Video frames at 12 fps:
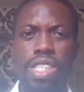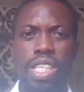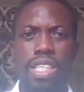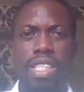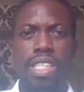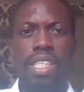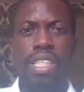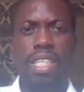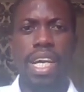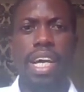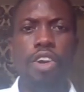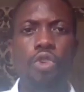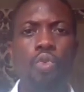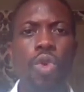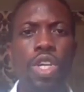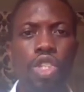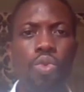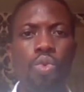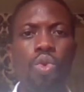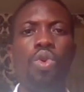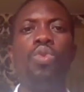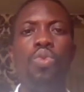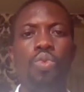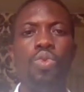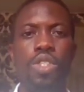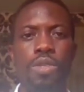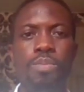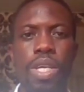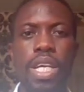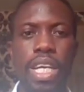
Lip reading: and waging war with me,